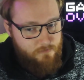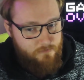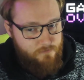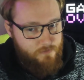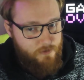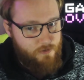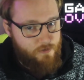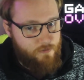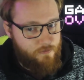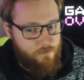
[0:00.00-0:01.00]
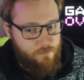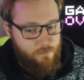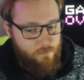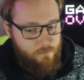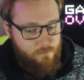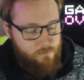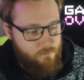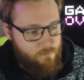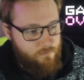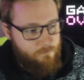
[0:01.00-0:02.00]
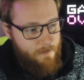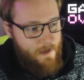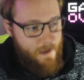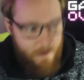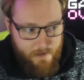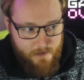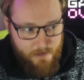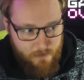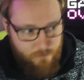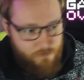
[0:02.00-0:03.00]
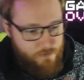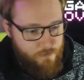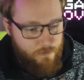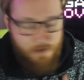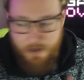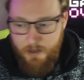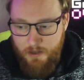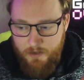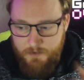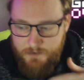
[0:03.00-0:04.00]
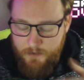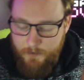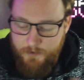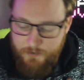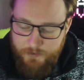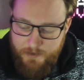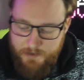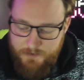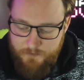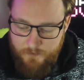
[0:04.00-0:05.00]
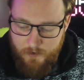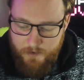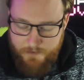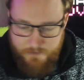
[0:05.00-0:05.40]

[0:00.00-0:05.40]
that you play or talk. So you need to find